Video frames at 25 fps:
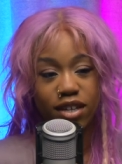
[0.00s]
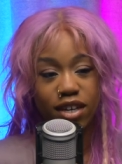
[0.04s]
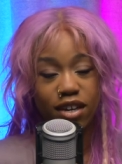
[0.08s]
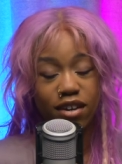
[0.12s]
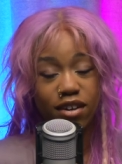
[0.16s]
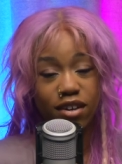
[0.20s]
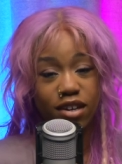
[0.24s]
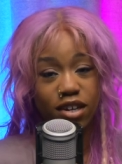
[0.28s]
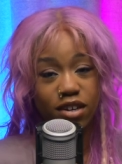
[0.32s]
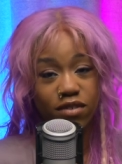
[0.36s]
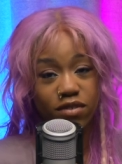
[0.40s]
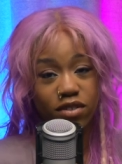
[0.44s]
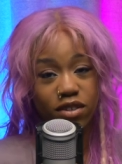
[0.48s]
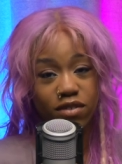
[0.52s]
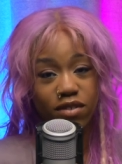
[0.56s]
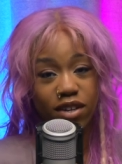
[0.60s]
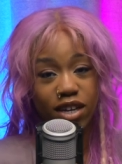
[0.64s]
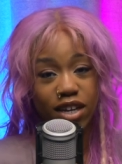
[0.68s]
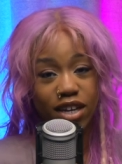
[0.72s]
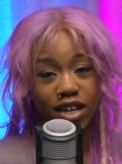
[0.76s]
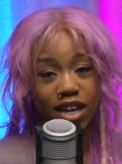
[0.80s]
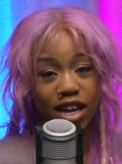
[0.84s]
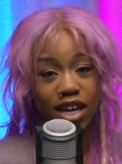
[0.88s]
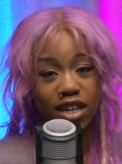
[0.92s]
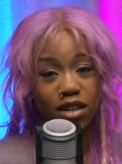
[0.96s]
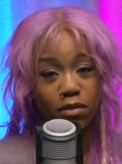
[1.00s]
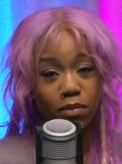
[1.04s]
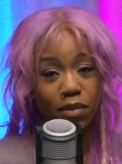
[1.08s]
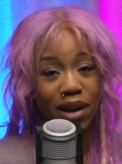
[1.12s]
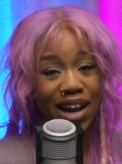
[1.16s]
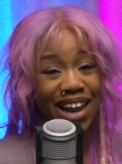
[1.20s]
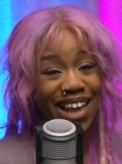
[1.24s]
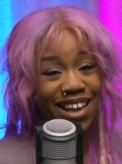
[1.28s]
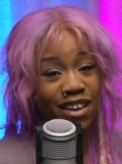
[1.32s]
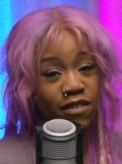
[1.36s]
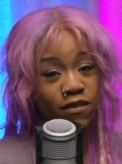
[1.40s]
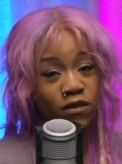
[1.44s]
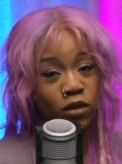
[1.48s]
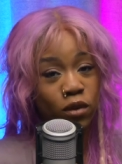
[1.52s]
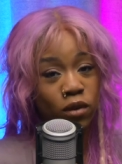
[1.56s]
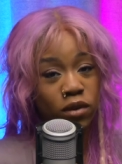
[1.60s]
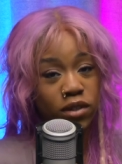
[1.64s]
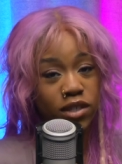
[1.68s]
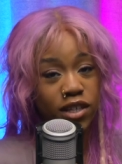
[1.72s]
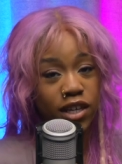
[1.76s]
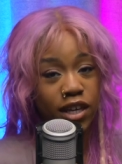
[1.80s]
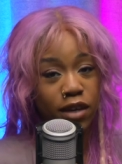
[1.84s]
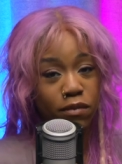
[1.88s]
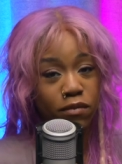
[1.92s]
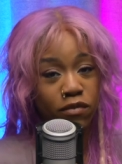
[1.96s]
after I kind of play
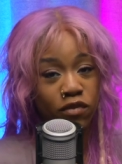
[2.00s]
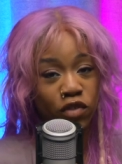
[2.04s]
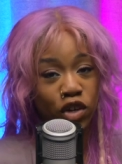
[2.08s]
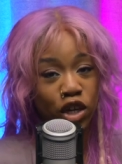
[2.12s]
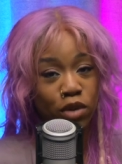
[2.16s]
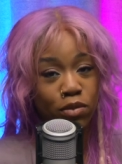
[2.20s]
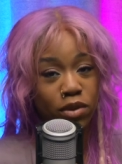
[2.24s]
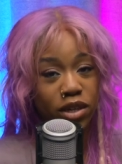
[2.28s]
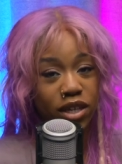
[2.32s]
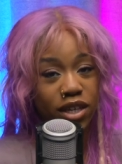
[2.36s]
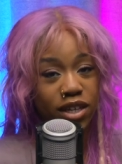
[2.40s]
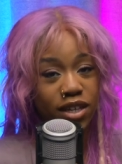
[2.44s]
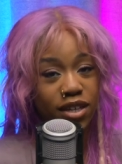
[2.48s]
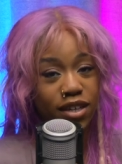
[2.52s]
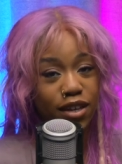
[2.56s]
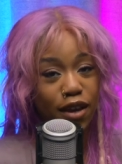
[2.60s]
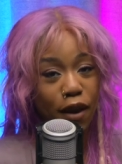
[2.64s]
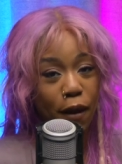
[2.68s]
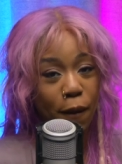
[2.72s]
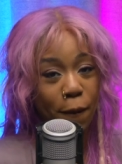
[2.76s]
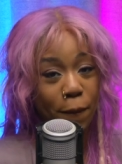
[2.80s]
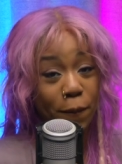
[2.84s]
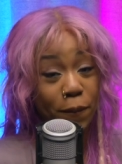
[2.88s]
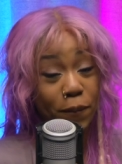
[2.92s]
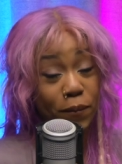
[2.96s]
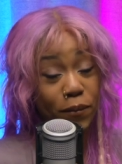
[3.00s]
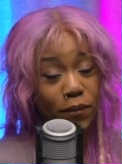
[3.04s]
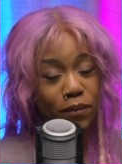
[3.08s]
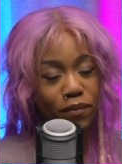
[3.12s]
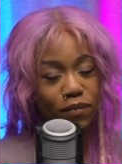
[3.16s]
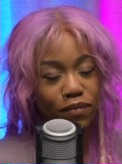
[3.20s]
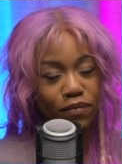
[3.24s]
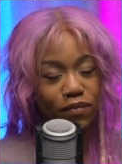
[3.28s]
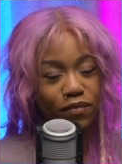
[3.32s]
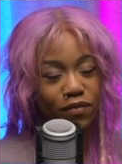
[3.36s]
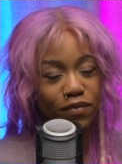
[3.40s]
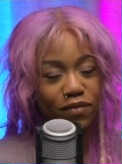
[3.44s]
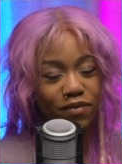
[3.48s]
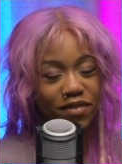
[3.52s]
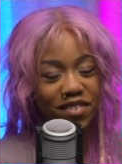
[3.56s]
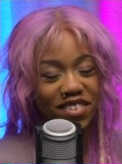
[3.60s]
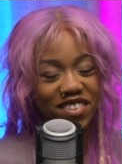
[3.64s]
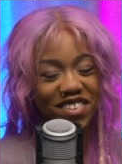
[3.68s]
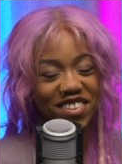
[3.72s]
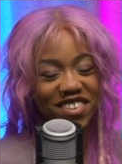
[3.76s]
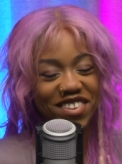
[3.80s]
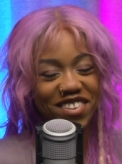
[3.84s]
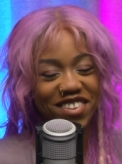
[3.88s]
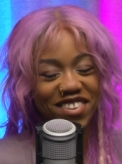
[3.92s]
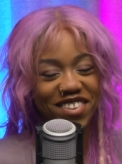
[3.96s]
fought him verbally,
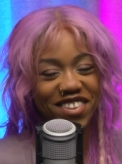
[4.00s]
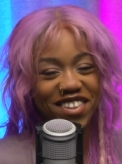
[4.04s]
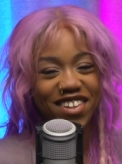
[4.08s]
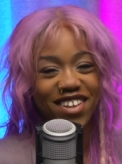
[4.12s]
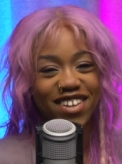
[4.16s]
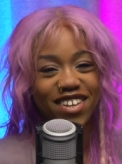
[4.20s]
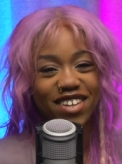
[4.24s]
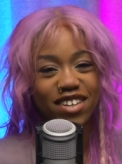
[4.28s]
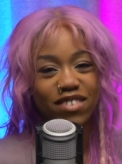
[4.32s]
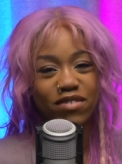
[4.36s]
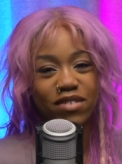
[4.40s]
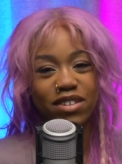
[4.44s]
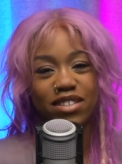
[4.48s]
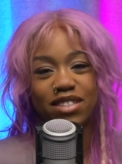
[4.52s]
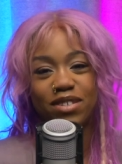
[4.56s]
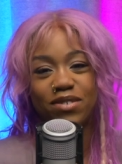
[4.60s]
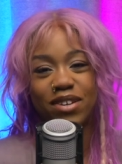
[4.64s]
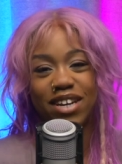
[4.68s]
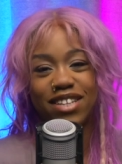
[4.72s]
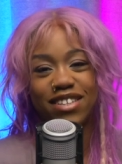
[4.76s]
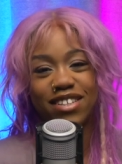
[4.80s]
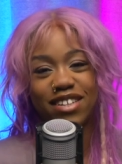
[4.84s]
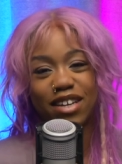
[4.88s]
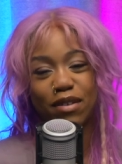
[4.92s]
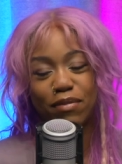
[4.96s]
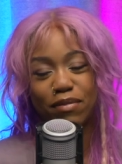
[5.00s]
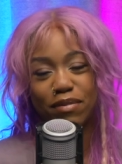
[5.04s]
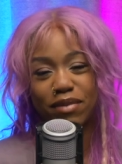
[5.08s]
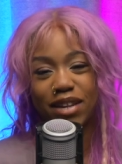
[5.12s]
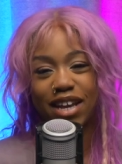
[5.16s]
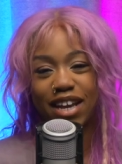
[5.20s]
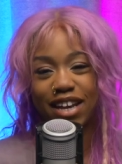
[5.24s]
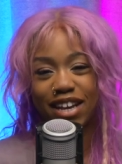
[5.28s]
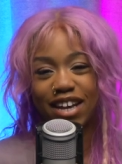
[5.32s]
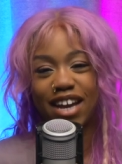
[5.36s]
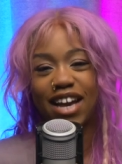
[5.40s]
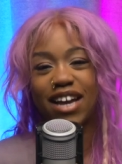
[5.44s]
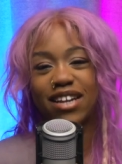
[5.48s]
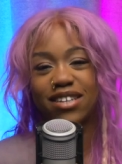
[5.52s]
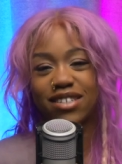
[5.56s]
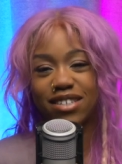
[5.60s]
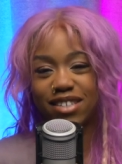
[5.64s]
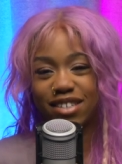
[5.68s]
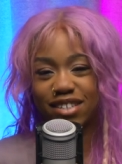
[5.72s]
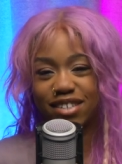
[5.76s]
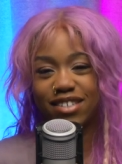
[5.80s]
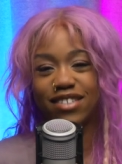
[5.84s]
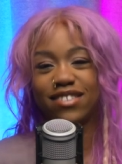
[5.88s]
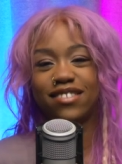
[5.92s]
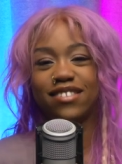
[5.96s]
we still ended up like
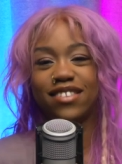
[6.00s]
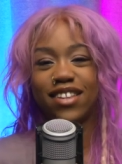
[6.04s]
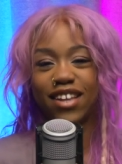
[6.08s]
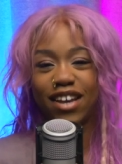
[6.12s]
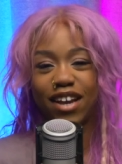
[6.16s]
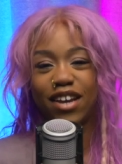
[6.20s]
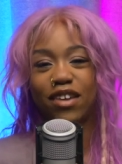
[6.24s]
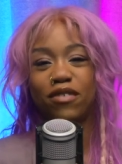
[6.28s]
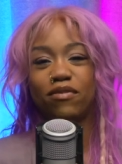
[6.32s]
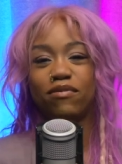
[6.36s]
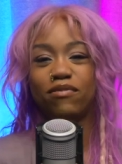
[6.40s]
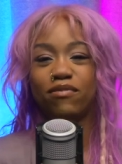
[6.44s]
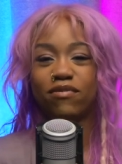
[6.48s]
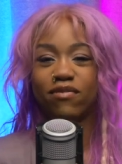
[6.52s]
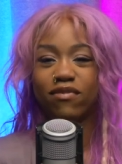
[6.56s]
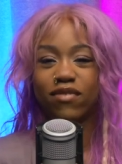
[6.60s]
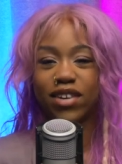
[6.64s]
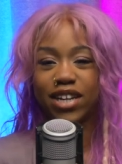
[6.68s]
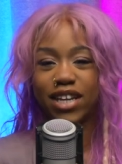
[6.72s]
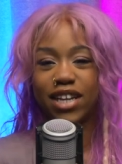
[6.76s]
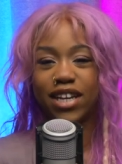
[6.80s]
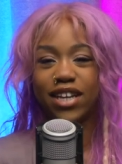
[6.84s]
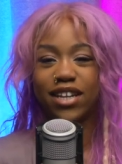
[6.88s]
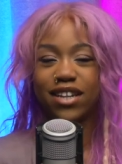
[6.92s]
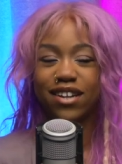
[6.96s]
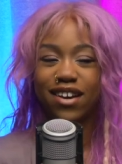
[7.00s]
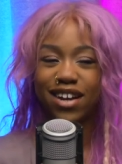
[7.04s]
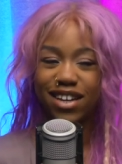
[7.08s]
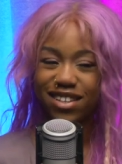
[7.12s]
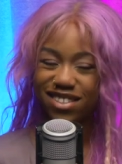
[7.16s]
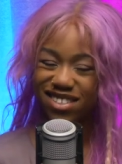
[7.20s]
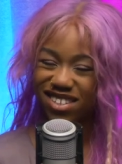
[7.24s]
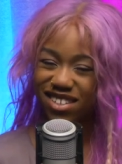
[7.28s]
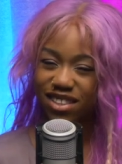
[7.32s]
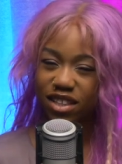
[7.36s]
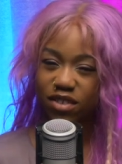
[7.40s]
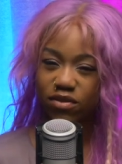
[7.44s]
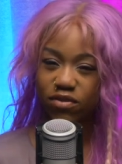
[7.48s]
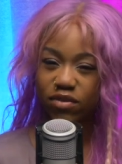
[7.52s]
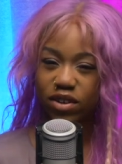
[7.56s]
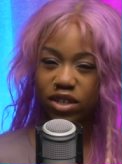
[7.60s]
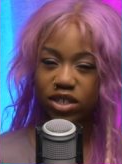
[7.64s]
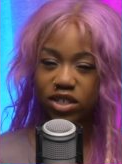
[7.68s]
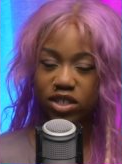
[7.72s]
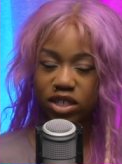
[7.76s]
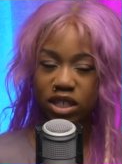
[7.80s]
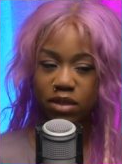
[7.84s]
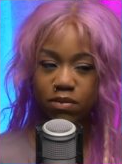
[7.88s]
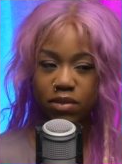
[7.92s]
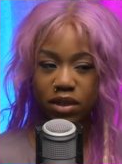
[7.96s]
actually like reigniting the
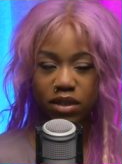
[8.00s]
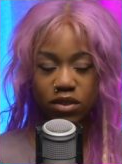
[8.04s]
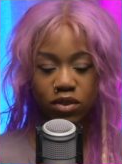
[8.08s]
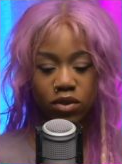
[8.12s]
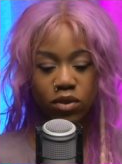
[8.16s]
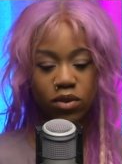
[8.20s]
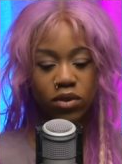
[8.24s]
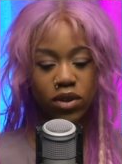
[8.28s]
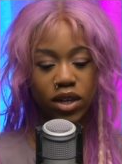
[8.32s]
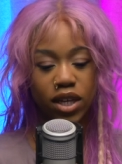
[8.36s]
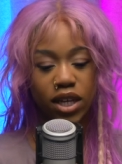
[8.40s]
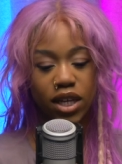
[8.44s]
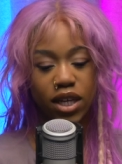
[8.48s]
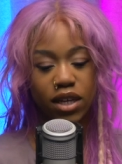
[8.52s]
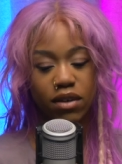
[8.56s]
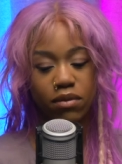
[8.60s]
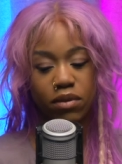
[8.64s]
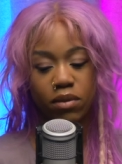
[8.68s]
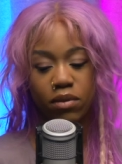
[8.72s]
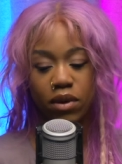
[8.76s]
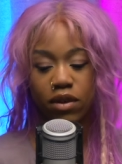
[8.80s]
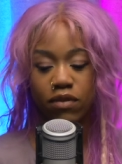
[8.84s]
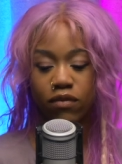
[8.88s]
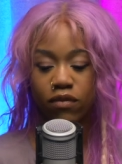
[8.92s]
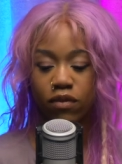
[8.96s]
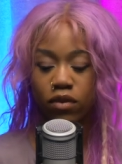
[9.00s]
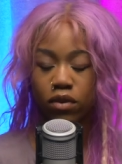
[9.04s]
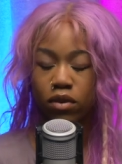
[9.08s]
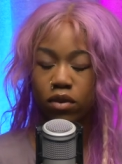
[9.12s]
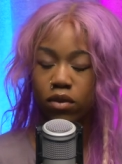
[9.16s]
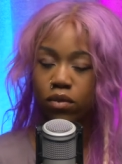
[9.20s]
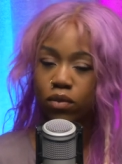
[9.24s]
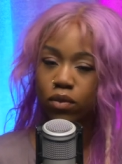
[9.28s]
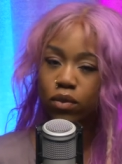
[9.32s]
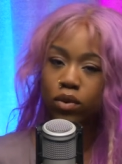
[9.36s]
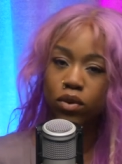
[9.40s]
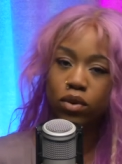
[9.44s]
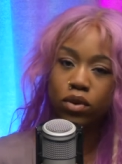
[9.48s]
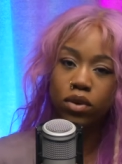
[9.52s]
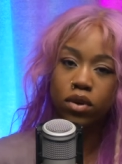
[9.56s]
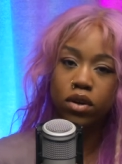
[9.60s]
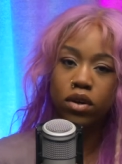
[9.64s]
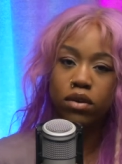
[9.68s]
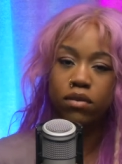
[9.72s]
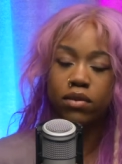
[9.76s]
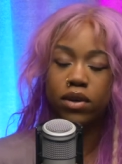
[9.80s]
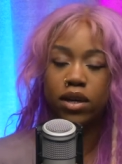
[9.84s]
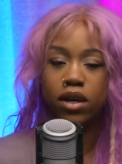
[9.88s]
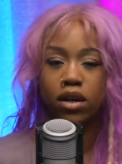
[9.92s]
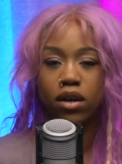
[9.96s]
friendship, I'd call it. We went for a
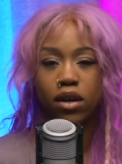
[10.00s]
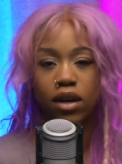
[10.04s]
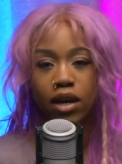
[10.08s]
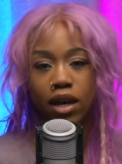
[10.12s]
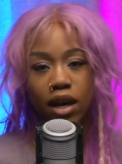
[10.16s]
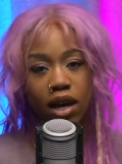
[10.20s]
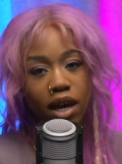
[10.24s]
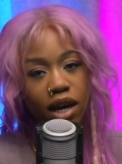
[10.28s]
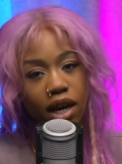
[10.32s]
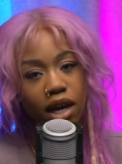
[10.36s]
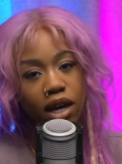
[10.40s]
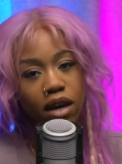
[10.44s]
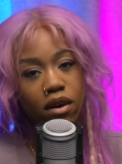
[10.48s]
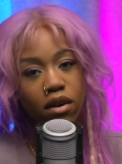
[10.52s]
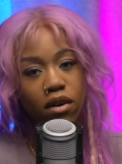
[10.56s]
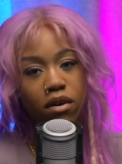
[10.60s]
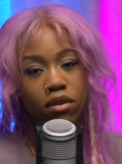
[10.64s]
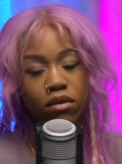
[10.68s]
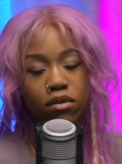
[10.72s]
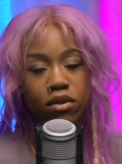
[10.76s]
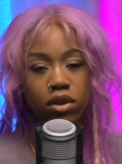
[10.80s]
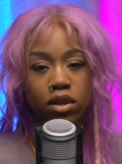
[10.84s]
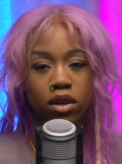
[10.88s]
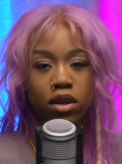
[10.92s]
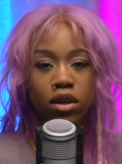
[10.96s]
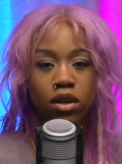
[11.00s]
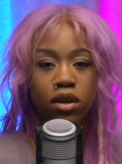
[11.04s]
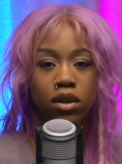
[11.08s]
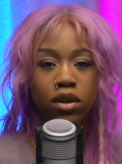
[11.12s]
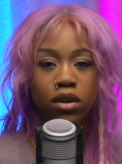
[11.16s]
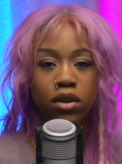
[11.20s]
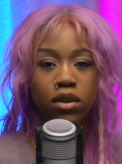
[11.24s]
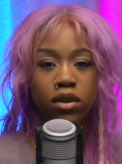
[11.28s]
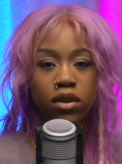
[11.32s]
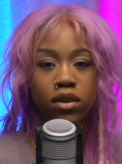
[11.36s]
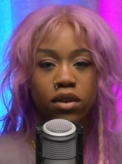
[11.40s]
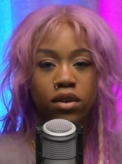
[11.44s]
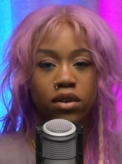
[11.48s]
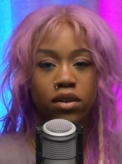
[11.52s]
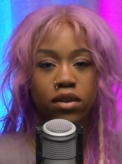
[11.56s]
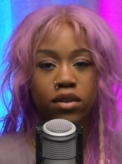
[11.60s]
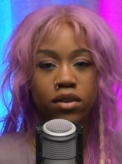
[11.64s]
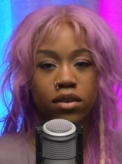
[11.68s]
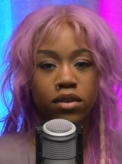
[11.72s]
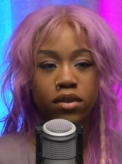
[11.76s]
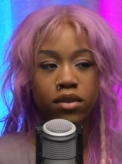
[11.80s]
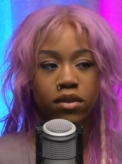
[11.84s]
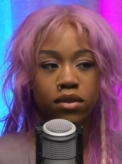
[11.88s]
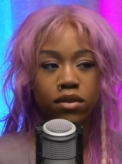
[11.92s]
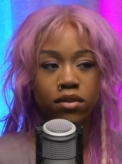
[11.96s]
walk, we hung out, you
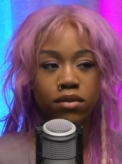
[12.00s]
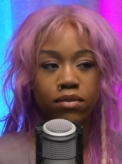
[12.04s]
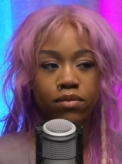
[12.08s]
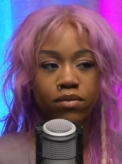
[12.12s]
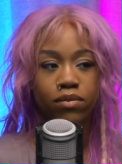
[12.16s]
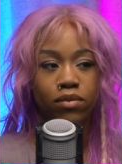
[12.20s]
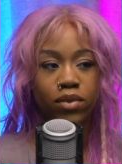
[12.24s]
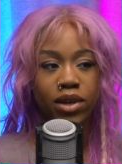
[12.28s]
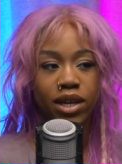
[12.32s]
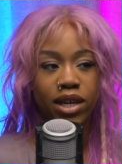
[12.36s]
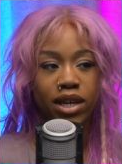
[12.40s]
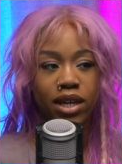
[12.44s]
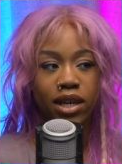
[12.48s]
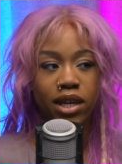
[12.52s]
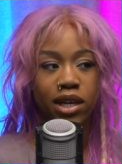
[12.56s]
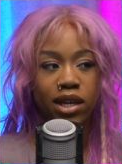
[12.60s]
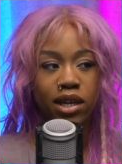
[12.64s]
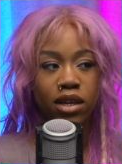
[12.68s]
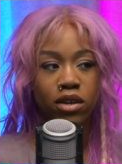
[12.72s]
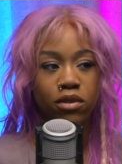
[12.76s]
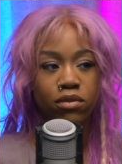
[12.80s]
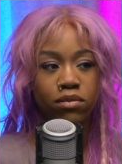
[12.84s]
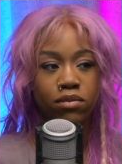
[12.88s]
know,